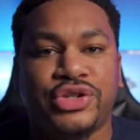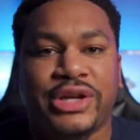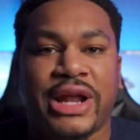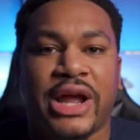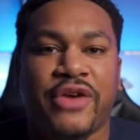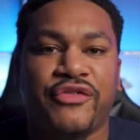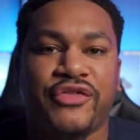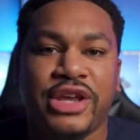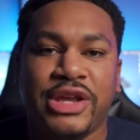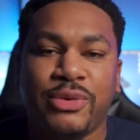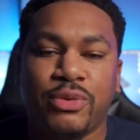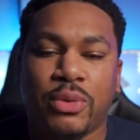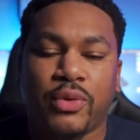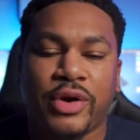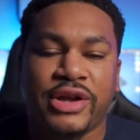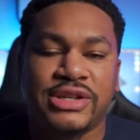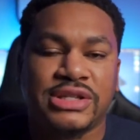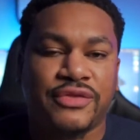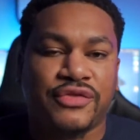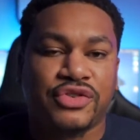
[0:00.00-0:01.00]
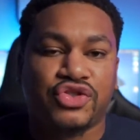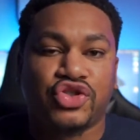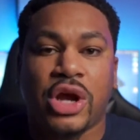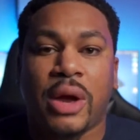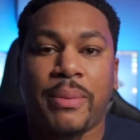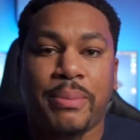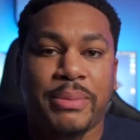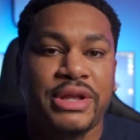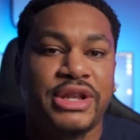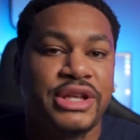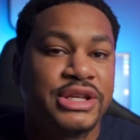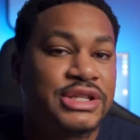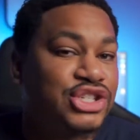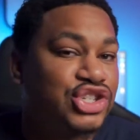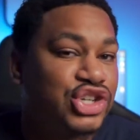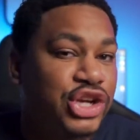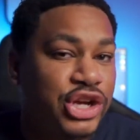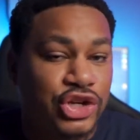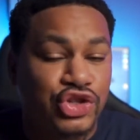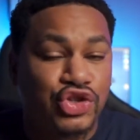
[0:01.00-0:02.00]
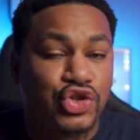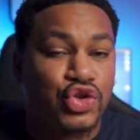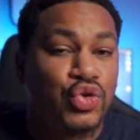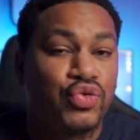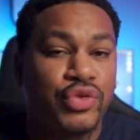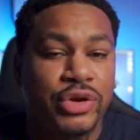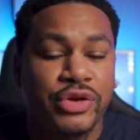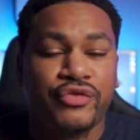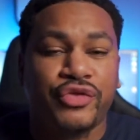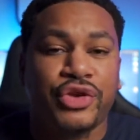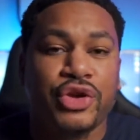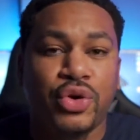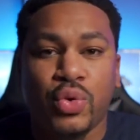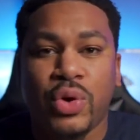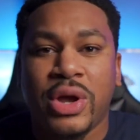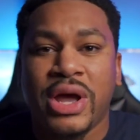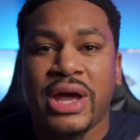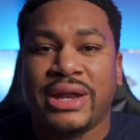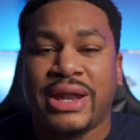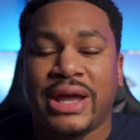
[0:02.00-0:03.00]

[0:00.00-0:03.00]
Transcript: shout out for EWIN Racing for dropping me this chair to review.